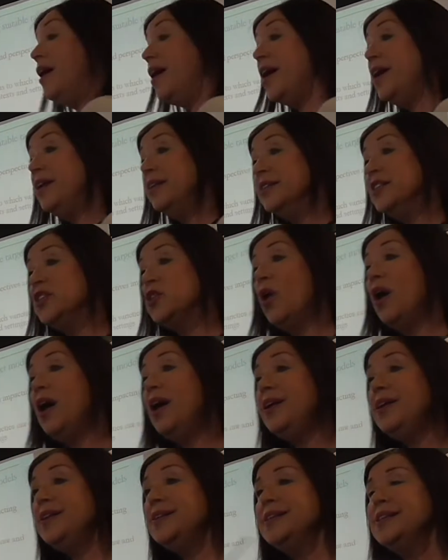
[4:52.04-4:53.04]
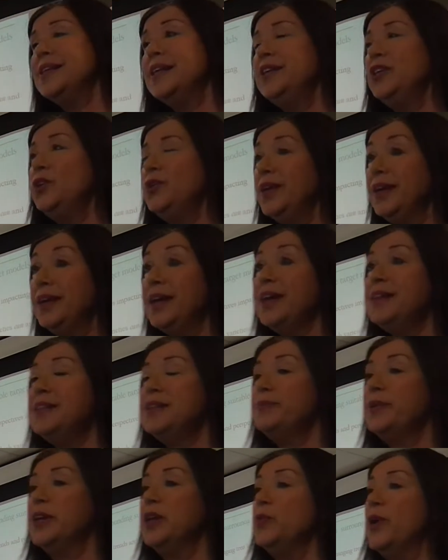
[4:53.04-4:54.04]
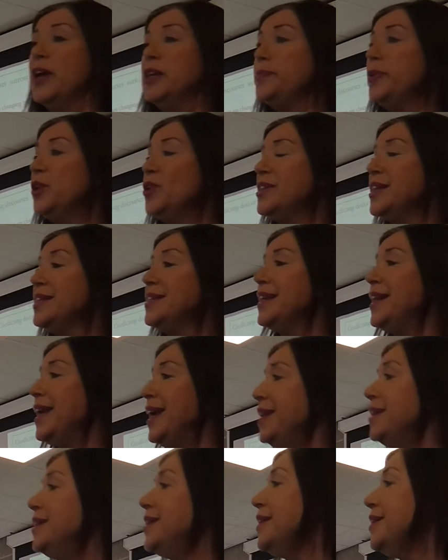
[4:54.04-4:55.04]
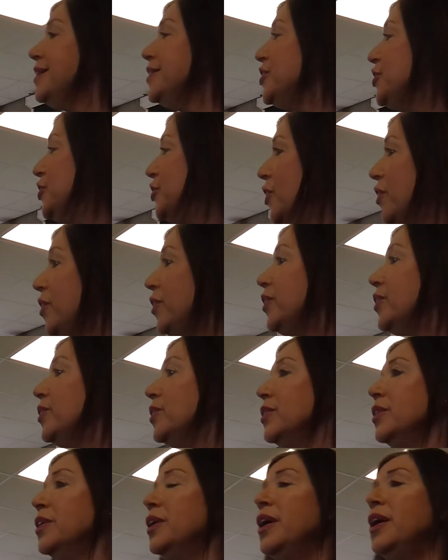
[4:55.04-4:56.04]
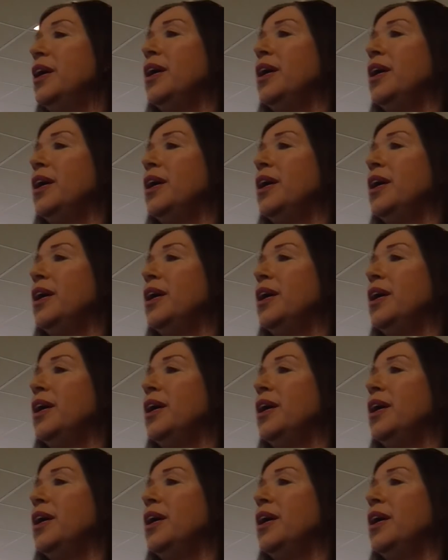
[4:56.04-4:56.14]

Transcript: Ireland. So Ireland is a unique case in many ways because it's an inner circle